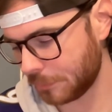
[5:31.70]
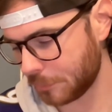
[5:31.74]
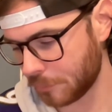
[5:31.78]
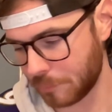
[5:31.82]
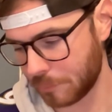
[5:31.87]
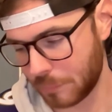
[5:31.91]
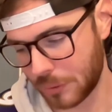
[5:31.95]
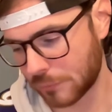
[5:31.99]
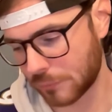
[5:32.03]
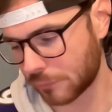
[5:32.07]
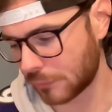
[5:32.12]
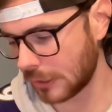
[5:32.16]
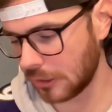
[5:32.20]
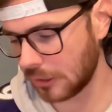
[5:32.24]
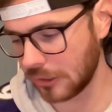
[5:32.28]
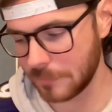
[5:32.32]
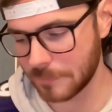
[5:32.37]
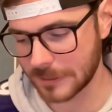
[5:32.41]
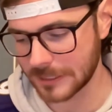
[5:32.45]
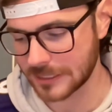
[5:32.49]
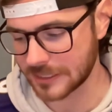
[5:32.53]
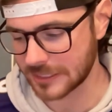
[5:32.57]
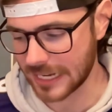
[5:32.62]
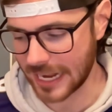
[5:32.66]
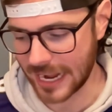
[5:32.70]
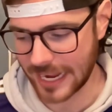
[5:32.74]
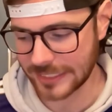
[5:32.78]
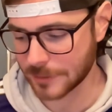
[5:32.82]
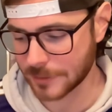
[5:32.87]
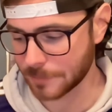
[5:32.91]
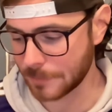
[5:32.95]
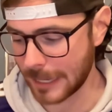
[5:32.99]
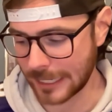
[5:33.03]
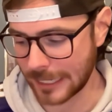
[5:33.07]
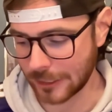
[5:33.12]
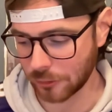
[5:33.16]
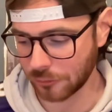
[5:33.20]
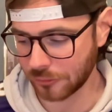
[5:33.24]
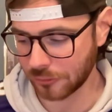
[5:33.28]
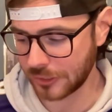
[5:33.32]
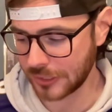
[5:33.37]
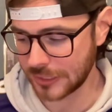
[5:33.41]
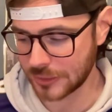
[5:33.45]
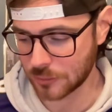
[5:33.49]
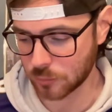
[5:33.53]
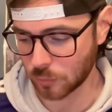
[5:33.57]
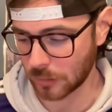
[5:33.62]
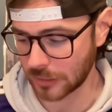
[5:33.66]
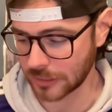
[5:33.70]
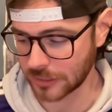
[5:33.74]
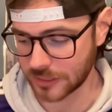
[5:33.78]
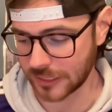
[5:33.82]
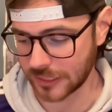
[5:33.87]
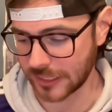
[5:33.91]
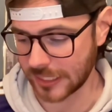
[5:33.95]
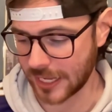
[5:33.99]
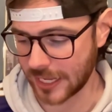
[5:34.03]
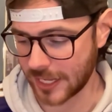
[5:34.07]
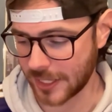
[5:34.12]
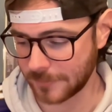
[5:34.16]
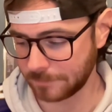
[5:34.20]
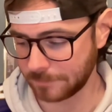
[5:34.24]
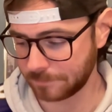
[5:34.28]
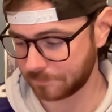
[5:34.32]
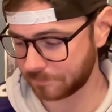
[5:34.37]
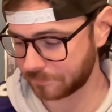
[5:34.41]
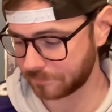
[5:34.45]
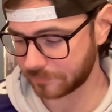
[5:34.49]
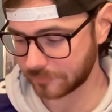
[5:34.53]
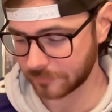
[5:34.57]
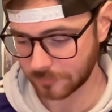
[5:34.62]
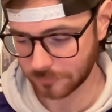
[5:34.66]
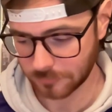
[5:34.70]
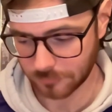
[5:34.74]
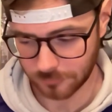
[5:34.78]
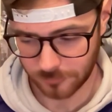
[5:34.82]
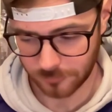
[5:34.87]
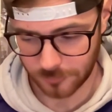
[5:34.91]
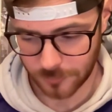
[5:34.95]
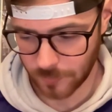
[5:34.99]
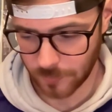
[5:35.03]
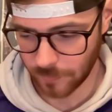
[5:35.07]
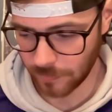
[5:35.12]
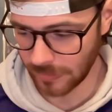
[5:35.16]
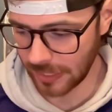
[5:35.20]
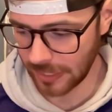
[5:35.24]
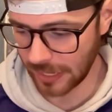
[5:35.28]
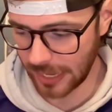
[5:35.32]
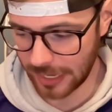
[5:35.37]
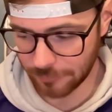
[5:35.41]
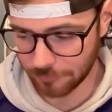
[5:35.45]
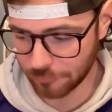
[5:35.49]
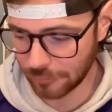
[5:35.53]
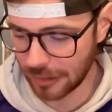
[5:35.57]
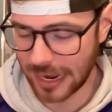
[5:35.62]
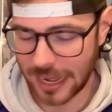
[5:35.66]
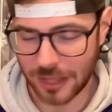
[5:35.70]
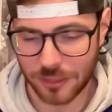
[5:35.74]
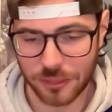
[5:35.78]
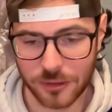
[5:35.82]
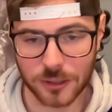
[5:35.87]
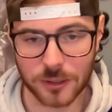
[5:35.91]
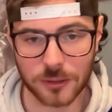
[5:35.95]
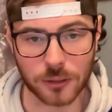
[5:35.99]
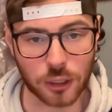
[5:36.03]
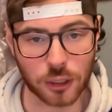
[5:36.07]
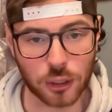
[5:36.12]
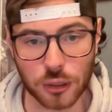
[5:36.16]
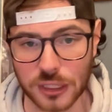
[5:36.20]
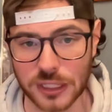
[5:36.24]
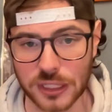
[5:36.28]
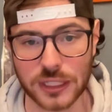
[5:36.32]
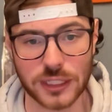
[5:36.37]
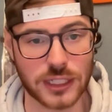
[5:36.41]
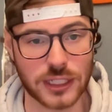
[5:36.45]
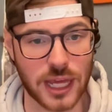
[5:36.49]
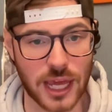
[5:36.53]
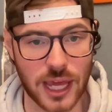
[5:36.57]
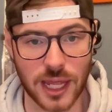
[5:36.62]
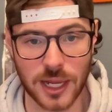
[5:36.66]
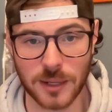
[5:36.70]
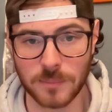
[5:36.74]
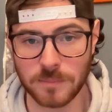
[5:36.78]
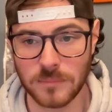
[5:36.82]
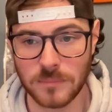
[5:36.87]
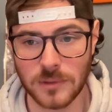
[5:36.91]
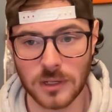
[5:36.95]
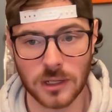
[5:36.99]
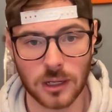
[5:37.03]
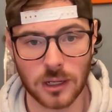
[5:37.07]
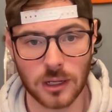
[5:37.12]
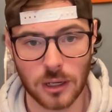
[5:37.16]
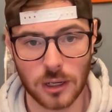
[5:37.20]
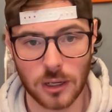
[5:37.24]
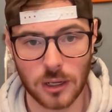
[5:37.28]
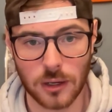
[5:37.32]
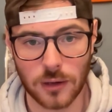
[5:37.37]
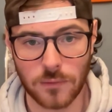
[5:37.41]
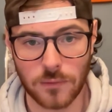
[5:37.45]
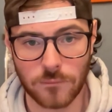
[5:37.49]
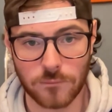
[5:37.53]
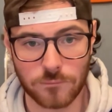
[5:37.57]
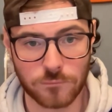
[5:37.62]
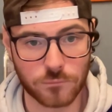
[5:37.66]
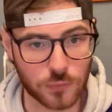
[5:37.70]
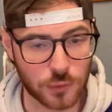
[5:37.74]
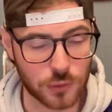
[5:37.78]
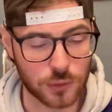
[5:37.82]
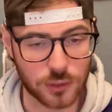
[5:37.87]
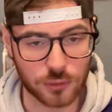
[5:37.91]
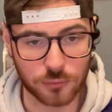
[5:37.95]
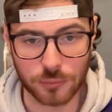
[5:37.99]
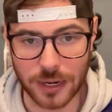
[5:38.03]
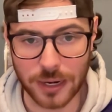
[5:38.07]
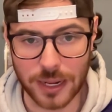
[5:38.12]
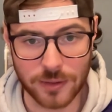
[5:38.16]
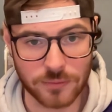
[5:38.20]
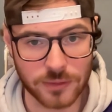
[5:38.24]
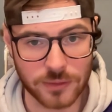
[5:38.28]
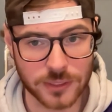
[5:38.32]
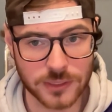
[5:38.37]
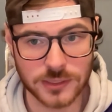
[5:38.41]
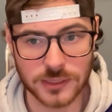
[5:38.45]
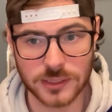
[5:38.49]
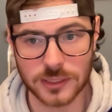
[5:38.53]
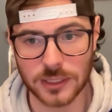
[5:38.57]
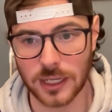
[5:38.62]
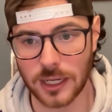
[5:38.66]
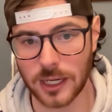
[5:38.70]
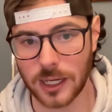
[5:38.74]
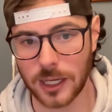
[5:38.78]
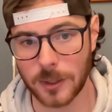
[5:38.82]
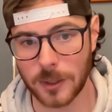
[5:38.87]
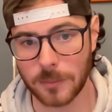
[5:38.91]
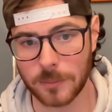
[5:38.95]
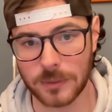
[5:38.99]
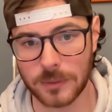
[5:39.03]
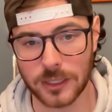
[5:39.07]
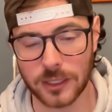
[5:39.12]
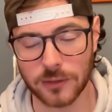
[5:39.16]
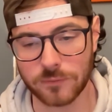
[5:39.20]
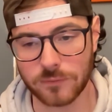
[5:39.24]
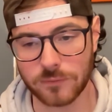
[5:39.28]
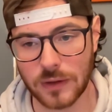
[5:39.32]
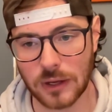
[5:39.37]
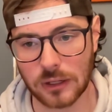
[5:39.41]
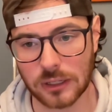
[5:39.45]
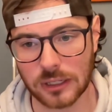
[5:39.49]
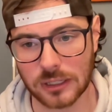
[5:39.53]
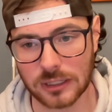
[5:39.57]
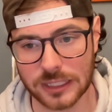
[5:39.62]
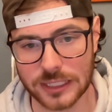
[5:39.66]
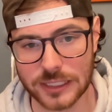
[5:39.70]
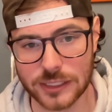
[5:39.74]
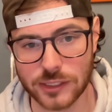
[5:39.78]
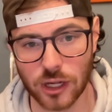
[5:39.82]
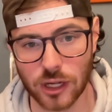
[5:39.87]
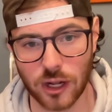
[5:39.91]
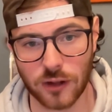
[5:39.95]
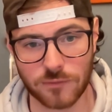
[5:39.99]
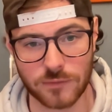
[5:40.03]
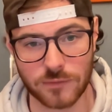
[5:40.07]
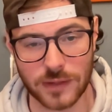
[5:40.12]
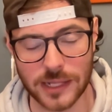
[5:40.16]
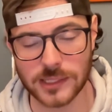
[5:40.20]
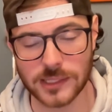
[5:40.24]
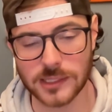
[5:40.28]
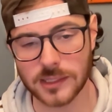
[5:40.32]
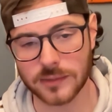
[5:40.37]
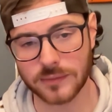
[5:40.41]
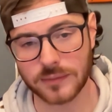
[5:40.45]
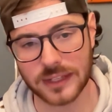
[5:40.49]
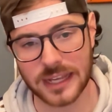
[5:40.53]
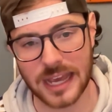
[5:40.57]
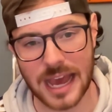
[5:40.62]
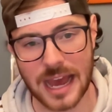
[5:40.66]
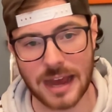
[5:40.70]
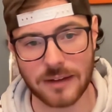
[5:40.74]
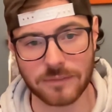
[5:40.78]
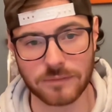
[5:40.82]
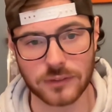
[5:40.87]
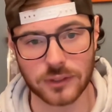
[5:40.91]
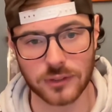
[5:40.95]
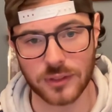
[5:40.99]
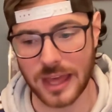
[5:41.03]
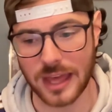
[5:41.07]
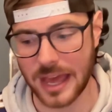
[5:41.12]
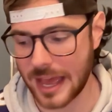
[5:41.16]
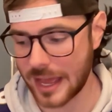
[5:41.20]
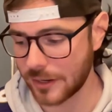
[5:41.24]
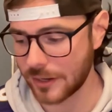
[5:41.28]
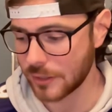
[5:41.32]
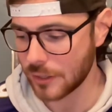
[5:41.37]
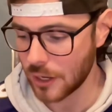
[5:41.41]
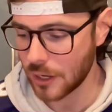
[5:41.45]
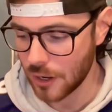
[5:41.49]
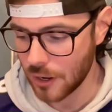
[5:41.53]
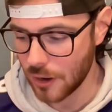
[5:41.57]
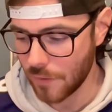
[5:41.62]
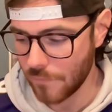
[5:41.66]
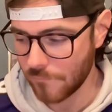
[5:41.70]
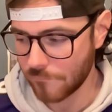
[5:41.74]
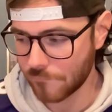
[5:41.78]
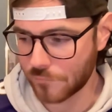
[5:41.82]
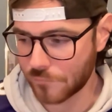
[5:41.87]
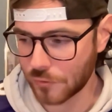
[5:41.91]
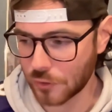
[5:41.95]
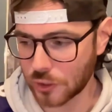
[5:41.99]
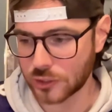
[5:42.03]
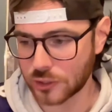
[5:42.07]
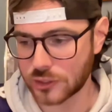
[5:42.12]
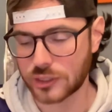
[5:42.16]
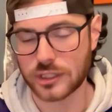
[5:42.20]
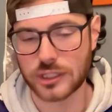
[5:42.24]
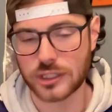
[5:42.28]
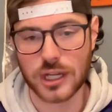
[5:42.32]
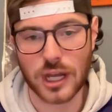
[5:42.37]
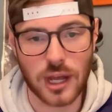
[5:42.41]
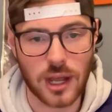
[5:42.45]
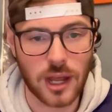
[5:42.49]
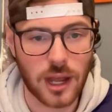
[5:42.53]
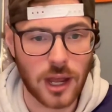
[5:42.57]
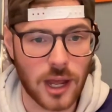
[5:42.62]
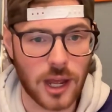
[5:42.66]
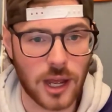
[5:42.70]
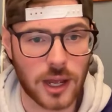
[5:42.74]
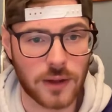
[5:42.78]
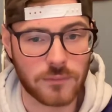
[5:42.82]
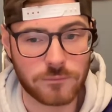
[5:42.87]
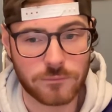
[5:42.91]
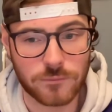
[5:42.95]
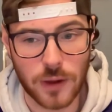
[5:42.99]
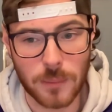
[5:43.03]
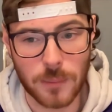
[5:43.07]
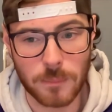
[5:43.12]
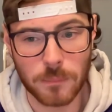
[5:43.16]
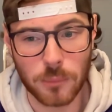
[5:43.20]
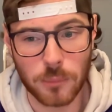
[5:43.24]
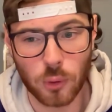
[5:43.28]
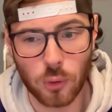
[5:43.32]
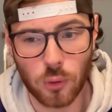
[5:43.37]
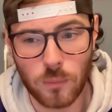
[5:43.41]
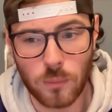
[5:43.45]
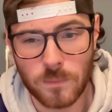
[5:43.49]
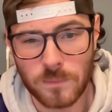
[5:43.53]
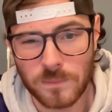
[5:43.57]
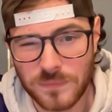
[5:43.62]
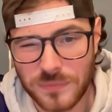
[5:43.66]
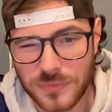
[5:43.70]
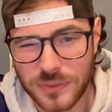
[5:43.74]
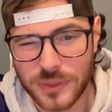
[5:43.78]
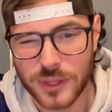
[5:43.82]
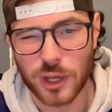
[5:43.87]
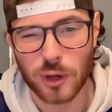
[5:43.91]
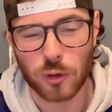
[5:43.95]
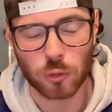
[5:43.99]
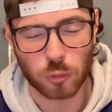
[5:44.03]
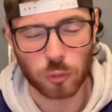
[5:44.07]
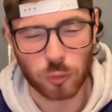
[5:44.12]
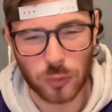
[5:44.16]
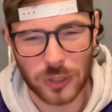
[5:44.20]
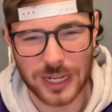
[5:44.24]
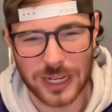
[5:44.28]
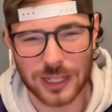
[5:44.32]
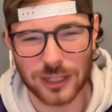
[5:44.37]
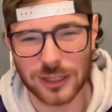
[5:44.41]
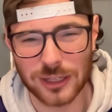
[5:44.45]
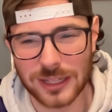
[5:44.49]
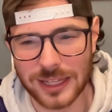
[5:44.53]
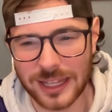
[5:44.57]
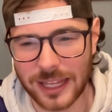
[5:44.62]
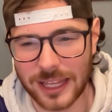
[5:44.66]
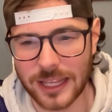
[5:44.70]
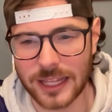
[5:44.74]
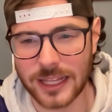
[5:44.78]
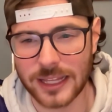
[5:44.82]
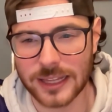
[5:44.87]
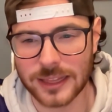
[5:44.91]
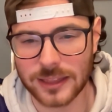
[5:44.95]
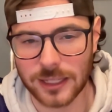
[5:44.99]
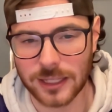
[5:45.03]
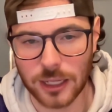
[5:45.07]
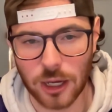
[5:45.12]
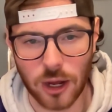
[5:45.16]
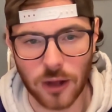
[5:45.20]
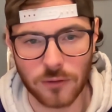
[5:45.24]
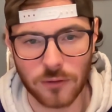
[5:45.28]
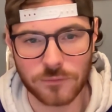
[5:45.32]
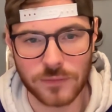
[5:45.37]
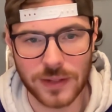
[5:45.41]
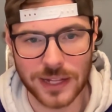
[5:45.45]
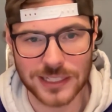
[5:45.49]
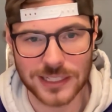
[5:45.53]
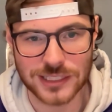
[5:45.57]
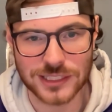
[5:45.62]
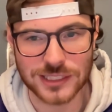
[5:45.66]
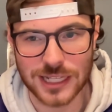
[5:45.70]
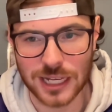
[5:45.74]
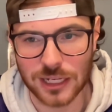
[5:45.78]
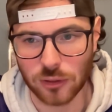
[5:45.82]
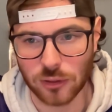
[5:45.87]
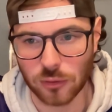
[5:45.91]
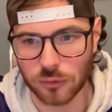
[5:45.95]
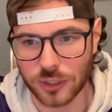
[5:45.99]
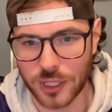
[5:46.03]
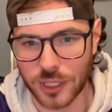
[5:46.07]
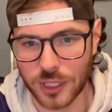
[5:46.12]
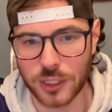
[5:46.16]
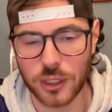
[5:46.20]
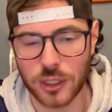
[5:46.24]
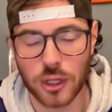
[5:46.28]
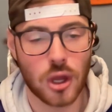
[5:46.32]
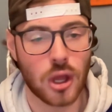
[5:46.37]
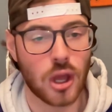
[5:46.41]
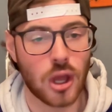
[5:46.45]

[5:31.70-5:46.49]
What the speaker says: But really, besides penalties, once again, a rather clean game for the Ravens. You felt at least offensively after that first fumble. Really, the offense settled in.